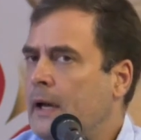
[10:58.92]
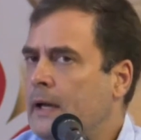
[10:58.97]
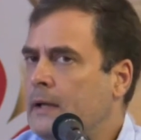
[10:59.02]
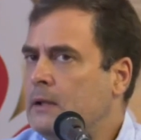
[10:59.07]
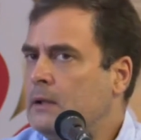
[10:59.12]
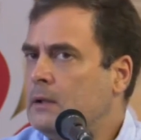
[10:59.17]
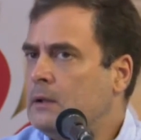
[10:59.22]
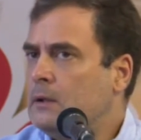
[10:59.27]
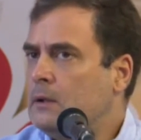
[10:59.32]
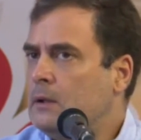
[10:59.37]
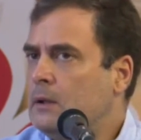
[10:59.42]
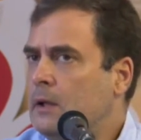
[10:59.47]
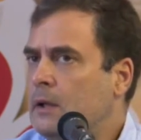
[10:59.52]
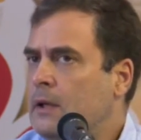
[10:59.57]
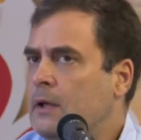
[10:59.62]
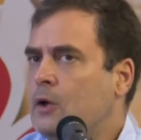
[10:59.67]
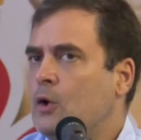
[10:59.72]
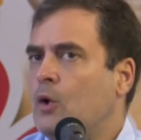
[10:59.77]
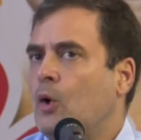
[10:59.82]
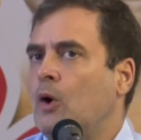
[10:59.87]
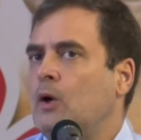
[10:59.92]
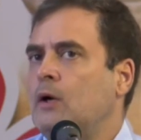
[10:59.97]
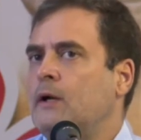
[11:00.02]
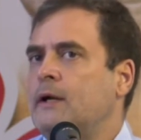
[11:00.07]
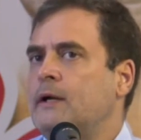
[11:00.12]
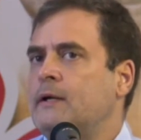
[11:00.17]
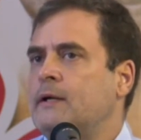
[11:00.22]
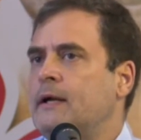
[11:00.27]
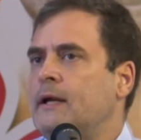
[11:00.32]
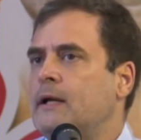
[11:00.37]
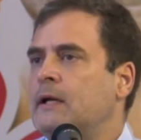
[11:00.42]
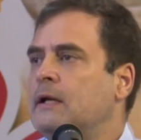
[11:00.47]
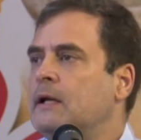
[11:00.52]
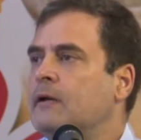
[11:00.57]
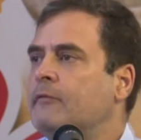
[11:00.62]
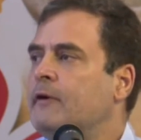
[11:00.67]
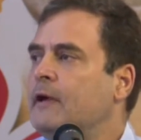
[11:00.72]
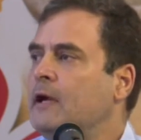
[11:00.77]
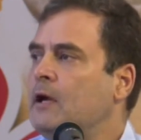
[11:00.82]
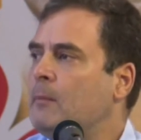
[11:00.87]
And he called it a
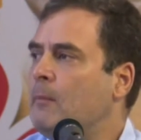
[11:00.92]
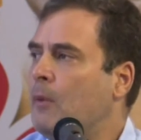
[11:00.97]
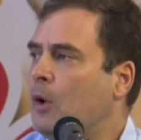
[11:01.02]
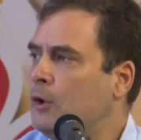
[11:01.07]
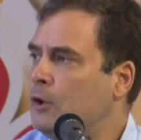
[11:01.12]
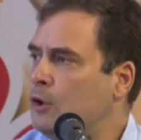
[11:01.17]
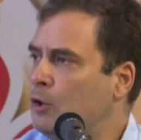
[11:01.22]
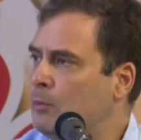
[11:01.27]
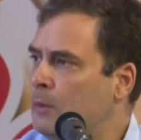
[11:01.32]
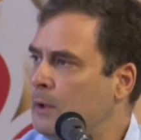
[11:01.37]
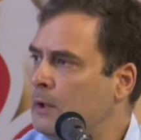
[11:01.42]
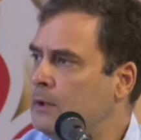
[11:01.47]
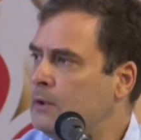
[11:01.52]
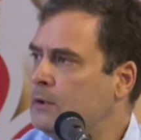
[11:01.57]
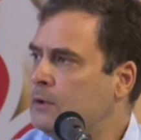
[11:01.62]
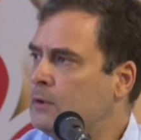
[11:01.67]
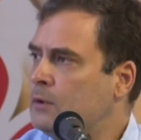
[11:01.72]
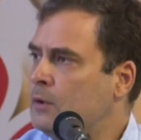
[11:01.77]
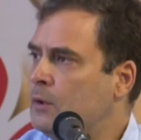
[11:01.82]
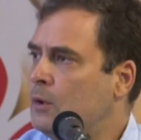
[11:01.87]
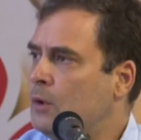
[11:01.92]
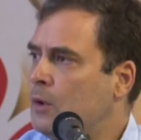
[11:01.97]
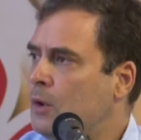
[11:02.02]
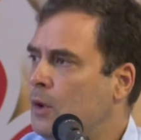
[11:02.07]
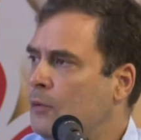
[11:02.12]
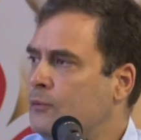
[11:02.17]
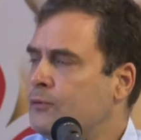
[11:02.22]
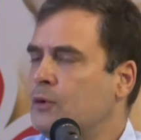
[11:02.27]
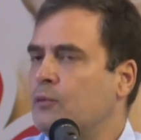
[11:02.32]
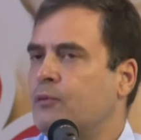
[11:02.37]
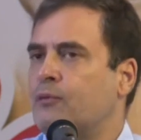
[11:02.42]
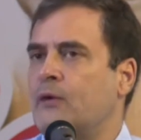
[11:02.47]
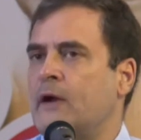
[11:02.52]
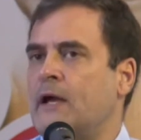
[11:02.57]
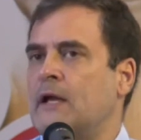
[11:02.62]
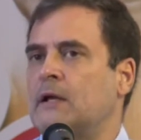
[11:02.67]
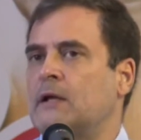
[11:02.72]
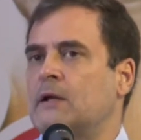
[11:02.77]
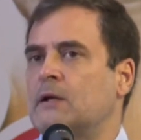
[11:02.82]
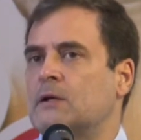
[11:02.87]
living monument of the
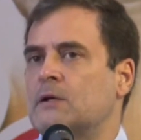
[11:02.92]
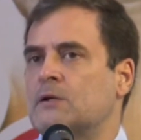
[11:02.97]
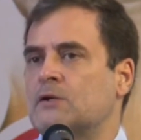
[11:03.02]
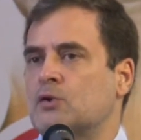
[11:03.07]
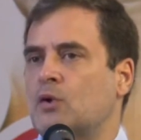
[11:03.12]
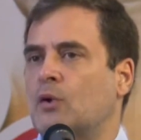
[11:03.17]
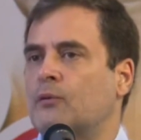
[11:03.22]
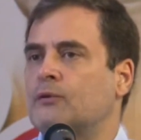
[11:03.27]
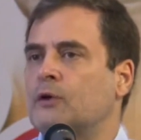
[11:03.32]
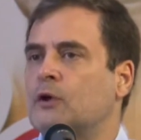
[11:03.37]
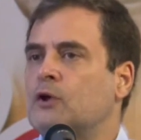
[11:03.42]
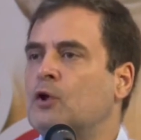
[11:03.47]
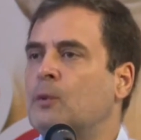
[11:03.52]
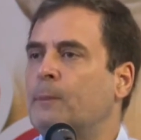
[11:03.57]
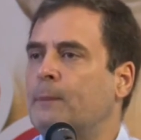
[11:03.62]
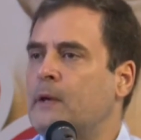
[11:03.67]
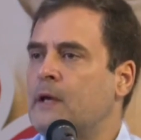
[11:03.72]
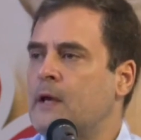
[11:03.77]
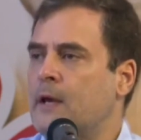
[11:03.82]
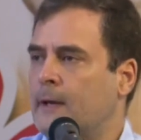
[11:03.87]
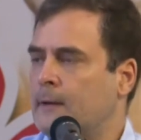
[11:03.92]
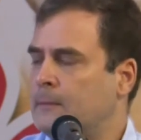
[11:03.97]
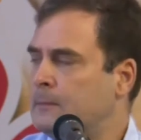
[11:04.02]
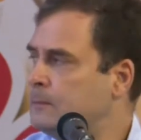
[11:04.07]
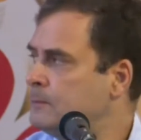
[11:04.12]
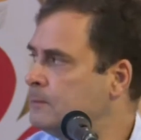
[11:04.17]
failures of the UPA.